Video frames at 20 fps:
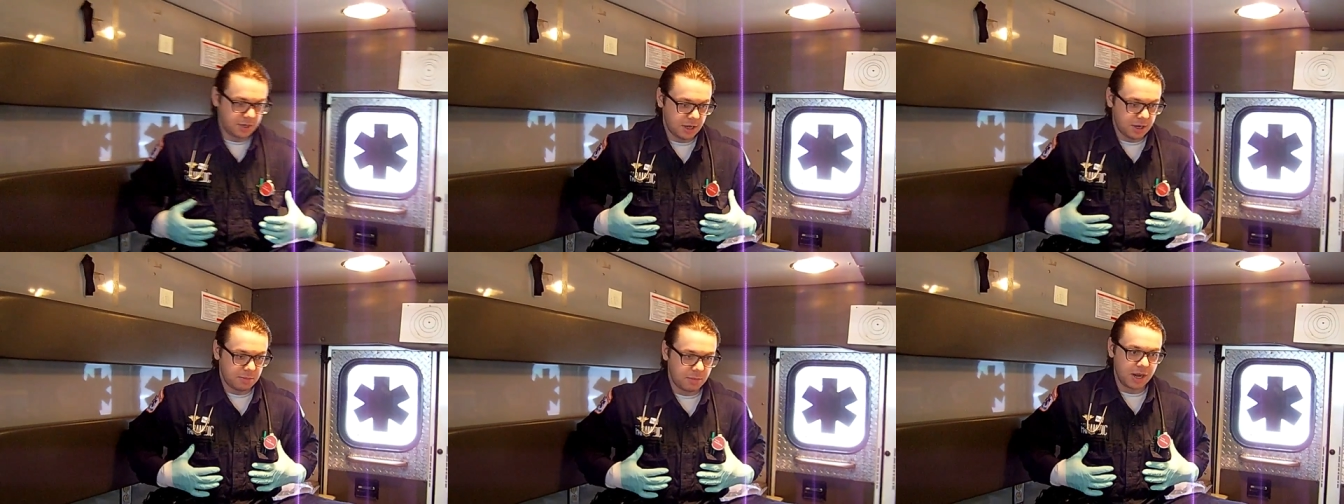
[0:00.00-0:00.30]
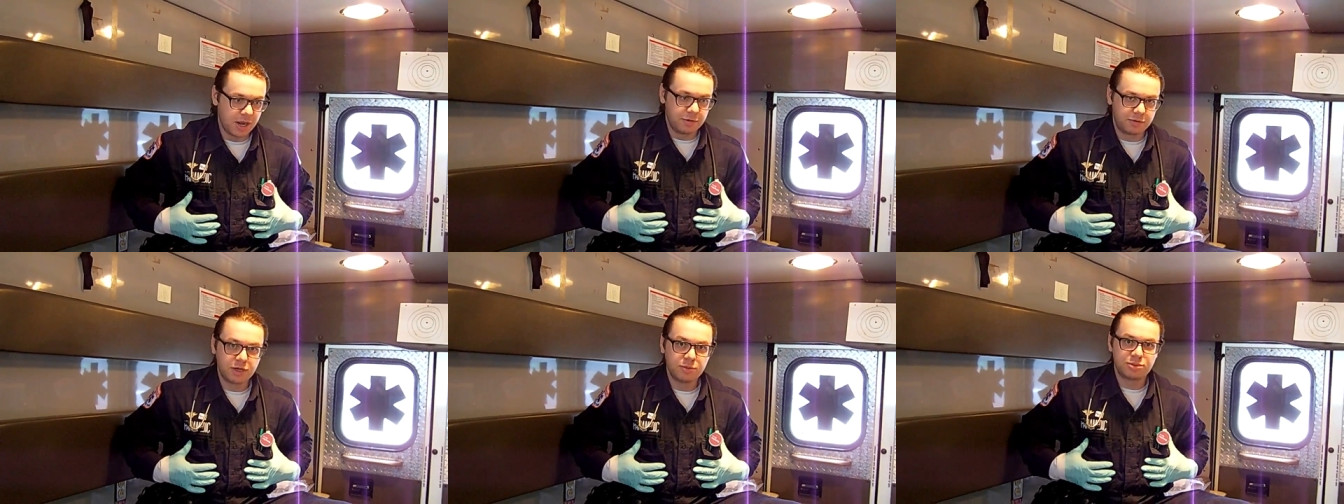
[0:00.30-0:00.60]

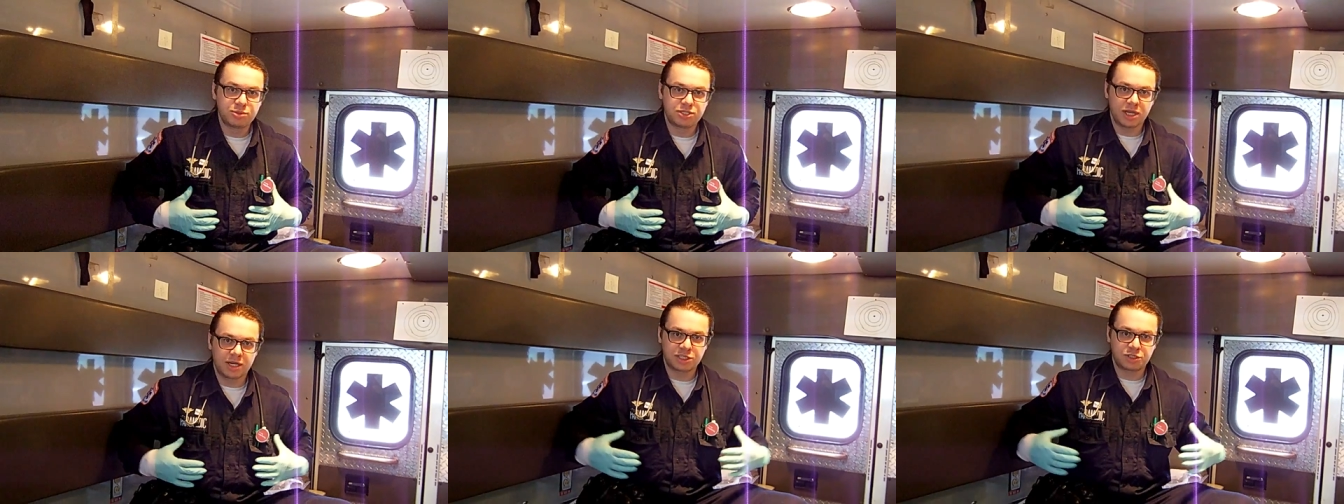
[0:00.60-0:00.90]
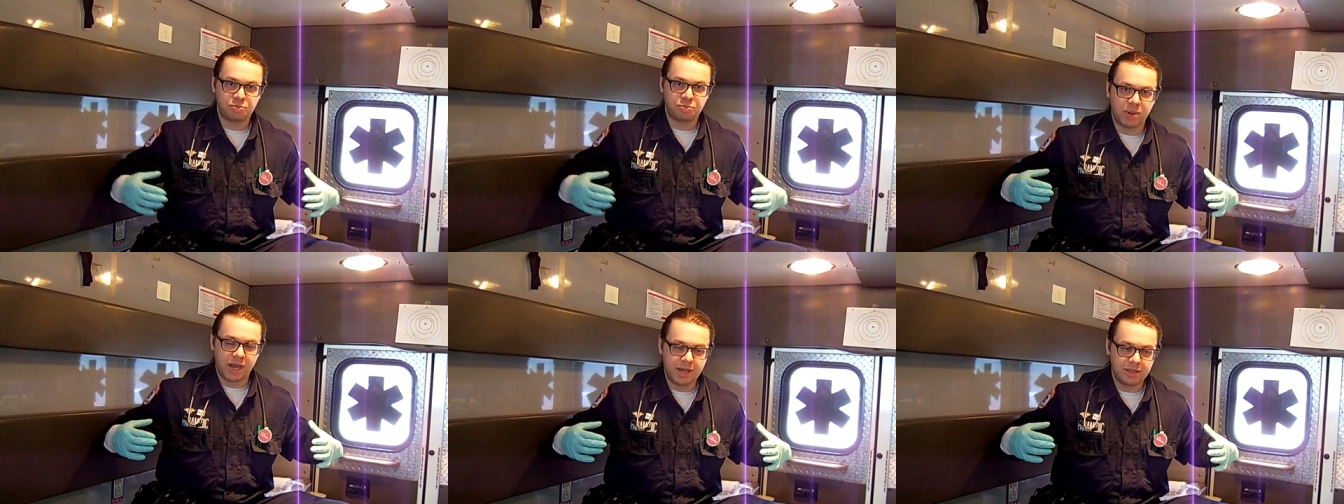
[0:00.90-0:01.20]
my ribs
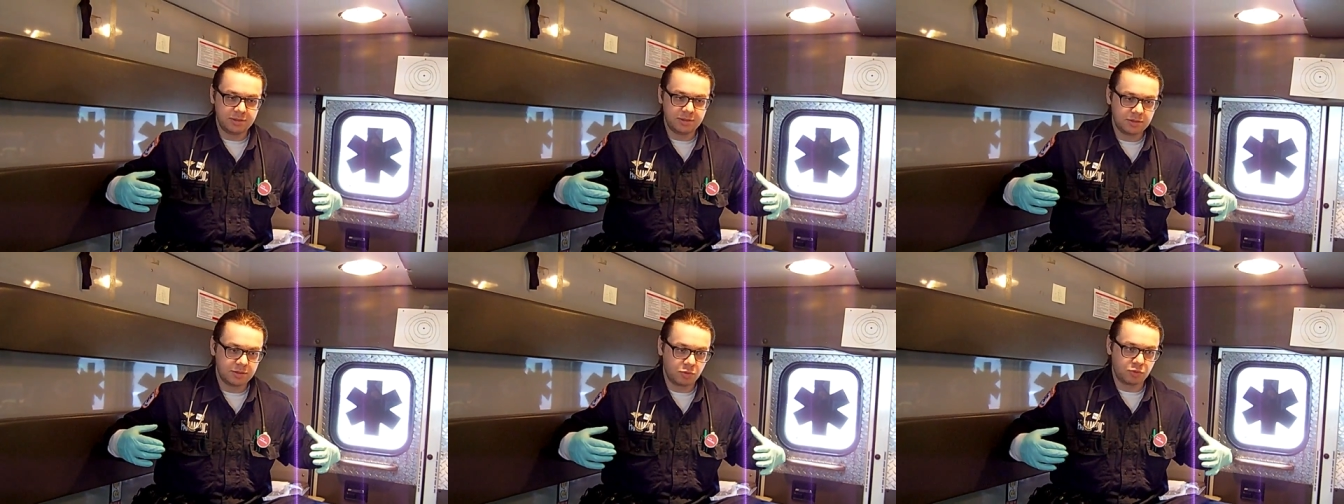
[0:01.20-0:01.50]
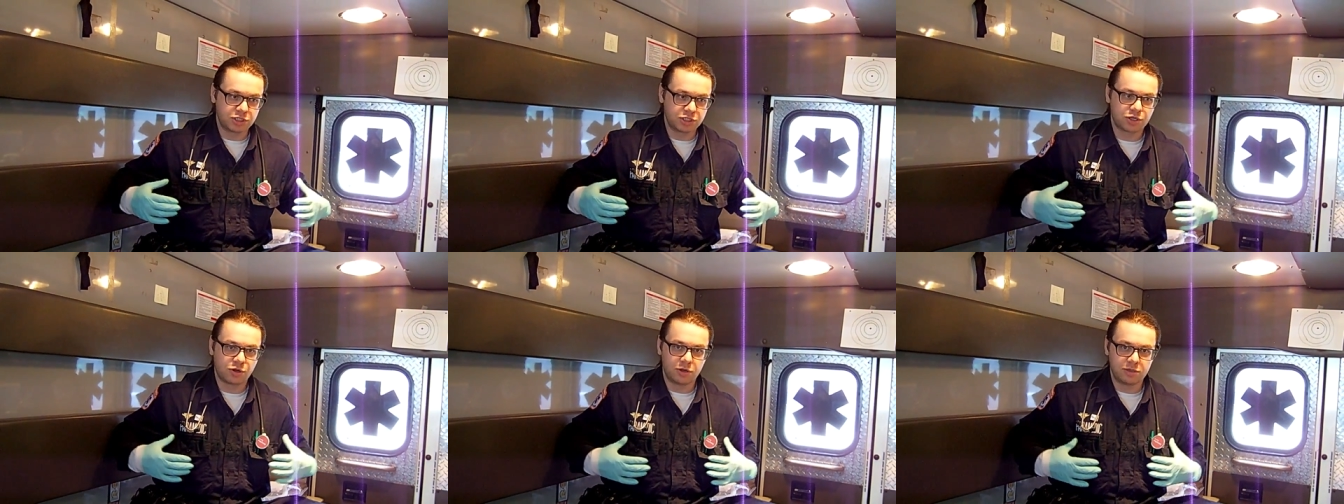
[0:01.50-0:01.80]
expand,
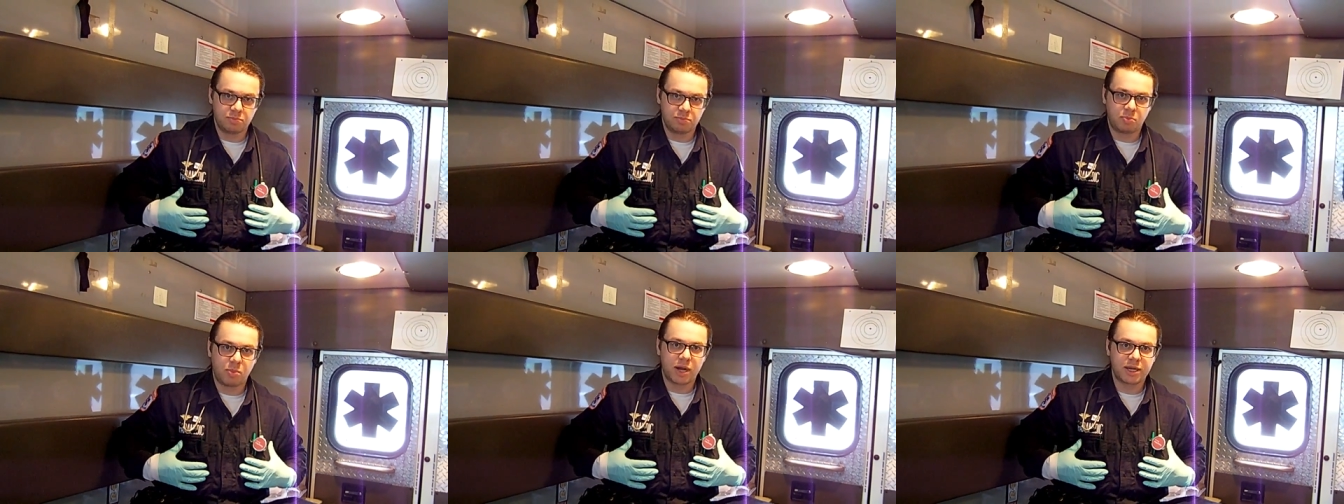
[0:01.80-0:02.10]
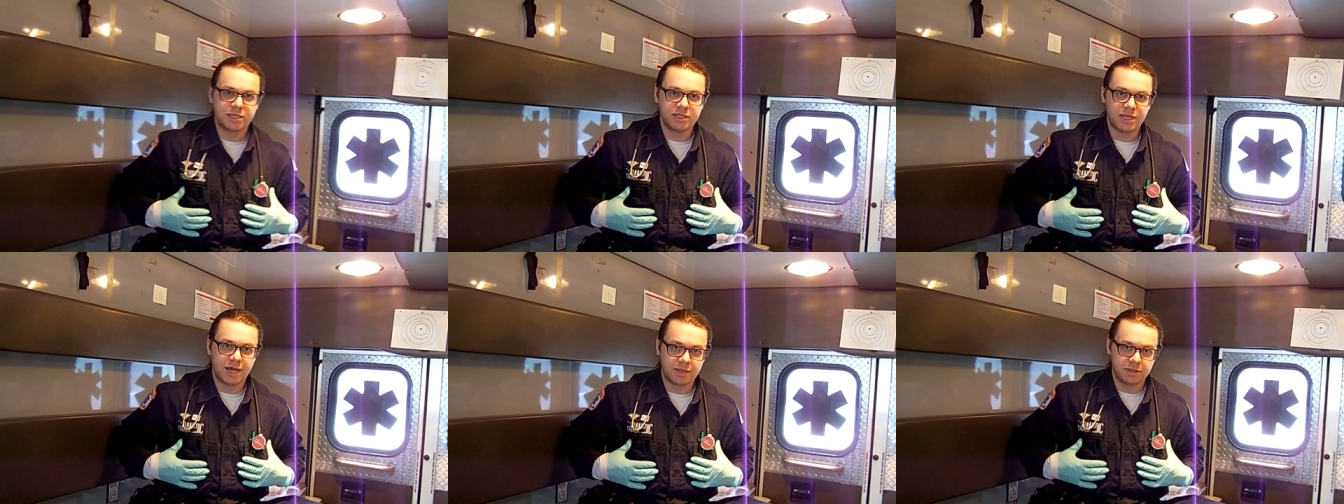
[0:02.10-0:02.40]
what's called
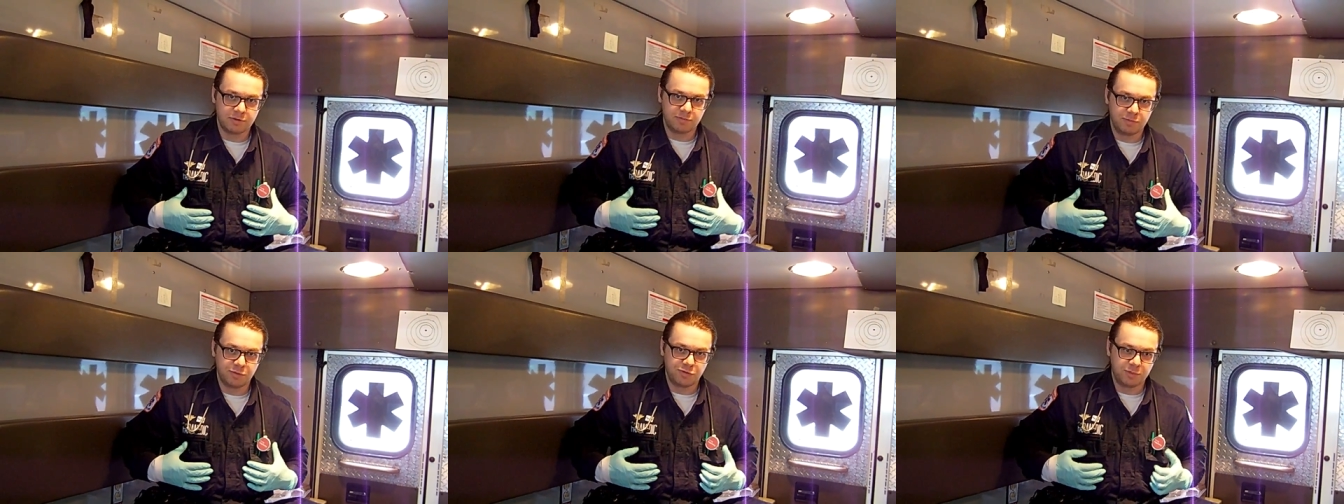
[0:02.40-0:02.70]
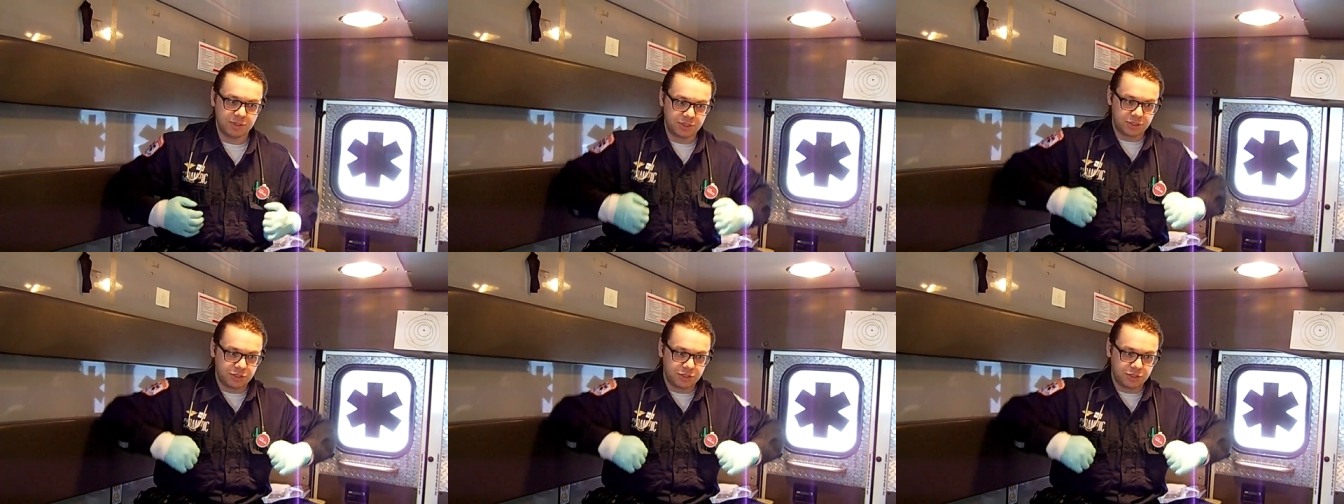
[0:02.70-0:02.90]
bucket handle movement.